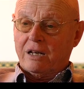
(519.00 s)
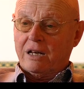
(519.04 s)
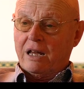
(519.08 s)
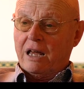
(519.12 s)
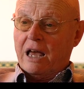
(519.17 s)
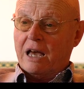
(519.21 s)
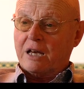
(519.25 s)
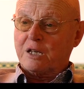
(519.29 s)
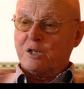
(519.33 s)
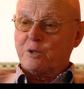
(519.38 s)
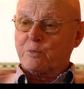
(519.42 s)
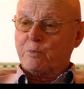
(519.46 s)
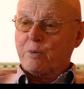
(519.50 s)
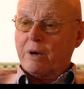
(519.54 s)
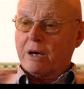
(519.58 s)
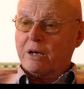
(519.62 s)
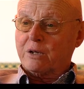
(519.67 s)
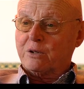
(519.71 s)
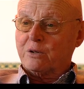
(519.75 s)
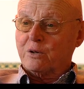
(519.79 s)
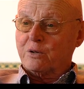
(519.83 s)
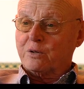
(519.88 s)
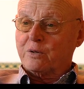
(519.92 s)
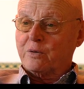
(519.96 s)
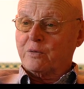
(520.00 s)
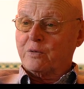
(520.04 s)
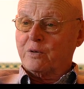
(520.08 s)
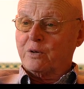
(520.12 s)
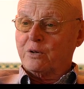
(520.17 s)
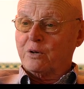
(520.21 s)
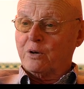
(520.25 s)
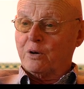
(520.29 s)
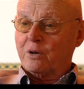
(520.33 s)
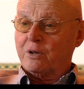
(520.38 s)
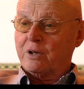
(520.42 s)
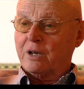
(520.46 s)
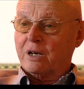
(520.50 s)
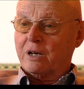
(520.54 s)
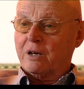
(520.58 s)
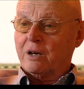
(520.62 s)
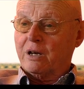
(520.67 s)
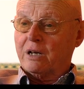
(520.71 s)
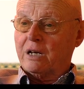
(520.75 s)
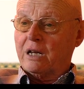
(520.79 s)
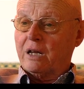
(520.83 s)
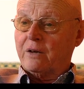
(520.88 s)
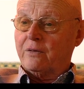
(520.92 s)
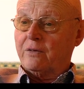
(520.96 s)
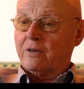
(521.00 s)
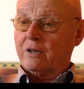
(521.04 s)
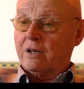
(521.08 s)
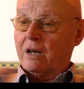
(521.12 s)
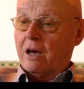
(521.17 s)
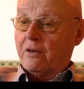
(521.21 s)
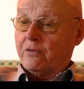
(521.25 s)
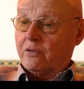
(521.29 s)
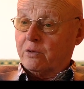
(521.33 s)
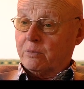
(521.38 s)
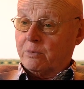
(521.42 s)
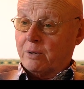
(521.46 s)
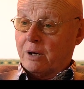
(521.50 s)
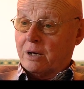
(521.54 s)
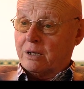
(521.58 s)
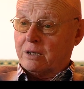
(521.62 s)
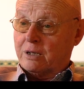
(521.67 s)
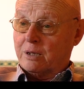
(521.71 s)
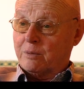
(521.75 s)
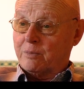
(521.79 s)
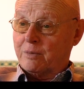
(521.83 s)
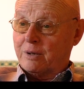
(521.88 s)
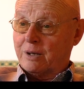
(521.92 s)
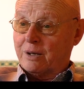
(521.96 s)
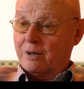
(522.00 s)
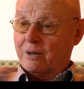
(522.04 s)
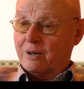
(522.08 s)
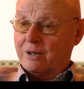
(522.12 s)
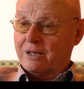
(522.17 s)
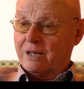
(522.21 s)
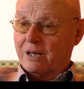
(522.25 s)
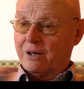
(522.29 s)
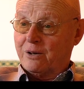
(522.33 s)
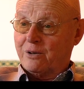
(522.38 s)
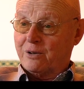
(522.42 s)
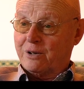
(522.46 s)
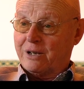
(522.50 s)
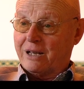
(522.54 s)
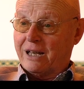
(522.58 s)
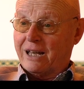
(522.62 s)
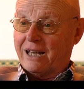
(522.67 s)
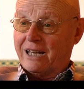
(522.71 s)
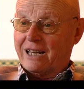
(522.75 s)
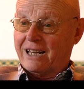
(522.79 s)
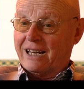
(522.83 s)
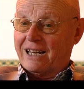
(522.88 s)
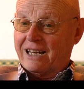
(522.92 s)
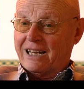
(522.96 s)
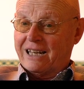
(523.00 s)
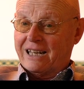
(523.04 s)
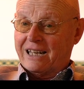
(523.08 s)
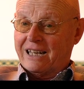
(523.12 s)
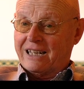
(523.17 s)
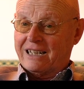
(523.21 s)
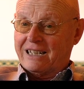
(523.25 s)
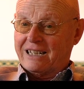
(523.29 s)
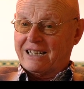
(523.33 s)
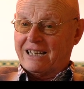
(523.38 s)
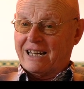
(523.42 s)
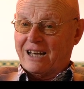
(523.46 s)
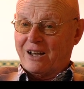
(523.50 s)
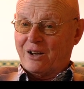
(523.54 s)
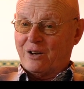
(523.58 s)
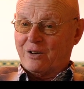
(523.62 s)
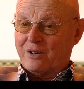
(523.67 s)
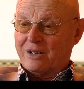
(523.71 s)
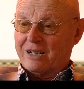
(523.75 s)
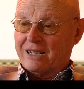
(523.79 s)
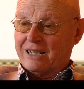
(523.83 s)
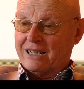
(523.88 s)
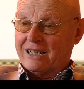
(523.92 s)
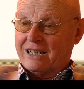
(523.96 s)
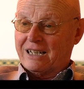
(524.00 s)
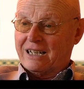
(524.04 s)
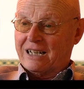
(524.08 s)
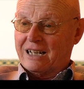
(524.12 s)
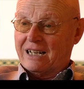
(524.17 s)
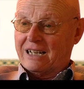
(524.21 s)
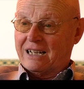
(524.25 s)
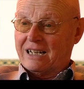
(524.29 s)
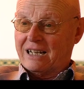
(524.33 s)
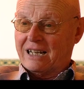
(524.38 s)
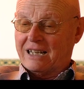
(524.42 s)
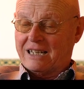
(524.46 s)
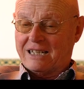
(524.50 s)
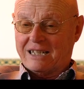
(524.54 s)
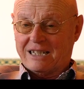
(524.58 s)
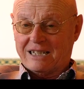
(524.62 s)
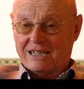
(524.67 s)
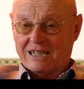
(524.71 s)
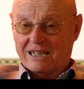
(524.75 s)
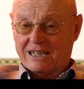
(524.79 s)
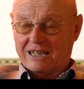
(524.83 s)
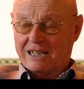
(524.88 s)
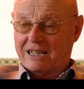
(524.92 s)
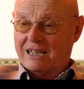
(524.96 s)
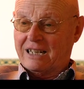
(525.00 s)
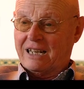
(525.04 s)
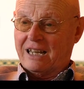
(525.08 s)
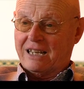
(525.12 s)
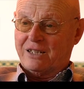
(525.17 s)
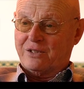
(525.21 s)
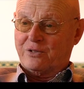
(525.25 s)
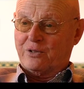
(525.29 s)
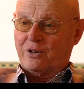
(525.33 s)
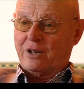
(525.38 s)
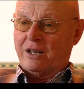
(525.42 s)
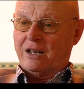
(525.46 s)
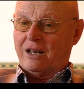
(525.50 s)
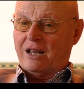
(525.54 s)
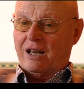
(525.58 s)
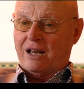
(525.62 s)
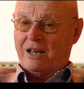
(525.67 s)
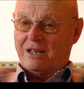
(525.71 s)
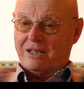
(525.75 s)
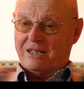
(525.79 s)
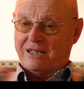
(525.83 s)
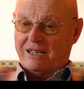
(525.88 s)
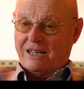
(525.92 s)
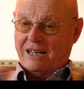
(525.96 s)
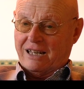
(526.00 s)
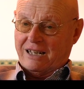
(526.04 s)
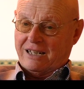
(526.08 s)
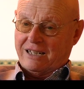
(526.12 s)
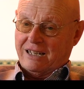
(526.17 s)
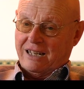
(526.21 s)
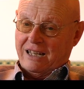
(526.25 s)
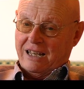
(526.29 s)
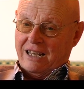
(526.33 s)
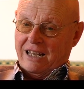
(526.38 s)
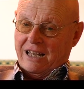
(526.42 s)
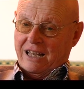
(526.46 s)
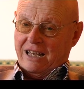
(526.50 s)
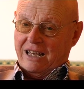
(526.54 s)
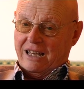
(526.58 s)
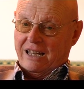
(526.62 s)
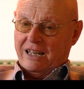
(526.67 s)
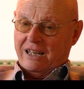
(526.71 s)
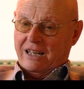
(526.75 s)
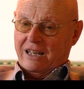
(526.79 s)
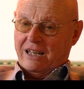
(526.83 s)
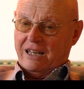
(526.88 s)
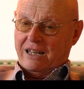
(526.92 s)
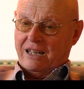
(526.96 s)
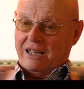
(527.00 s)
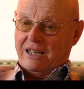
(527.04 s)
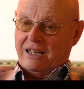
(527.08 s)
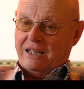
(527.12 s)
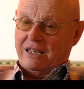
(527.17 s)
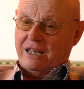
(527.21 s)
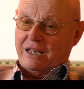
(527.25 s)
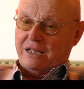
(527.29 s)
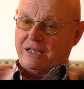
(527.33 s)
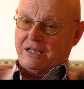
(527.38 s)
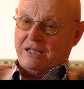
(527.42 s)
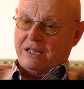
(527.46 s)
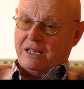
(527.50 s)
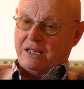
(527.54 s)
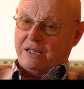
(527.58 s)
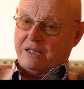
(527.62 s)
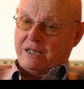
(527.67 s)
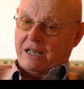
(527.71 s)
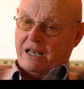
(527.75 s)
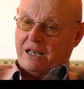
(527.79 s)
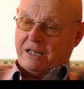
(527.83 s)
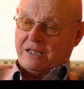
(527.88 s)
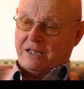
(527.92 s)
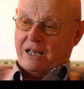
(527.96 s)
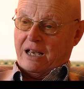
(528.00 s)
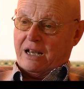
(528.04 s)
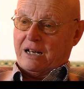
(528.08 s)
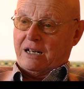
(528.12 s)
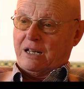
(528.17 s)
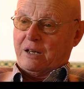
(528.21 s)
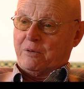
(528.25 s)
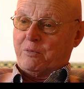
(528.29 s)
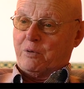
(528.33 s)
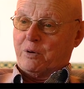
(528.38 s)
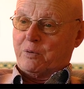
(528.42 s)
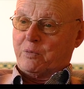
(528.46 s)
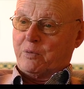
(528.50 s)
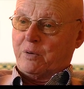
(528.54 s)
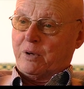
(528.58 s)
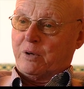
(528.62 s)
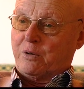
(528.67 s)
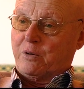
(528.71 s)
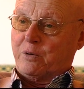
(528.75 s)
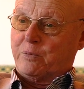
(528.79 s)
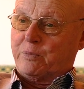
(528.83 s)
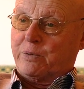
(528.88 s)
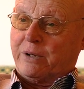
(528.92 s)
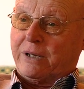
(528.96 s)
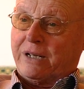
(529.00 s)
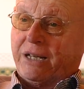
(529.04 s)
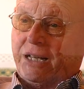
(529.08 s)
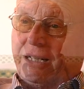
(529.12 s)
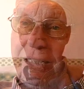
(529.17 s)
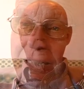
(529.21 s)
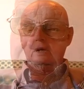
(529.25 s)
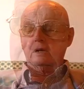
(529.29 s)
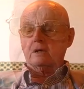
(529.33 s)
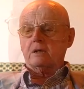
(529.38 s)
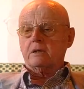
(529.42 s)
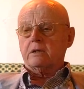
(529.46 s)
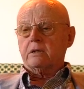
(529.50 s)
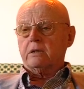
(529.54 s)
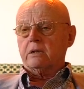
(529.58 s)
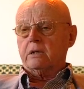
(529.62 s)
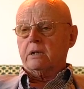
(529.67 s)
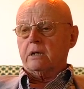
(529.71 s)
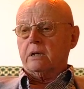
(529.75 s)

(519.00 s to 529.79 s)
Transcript: expect those of you know it, you can even laugh about them. You can say, okay, now let's realize that this is exactly what we could predict. That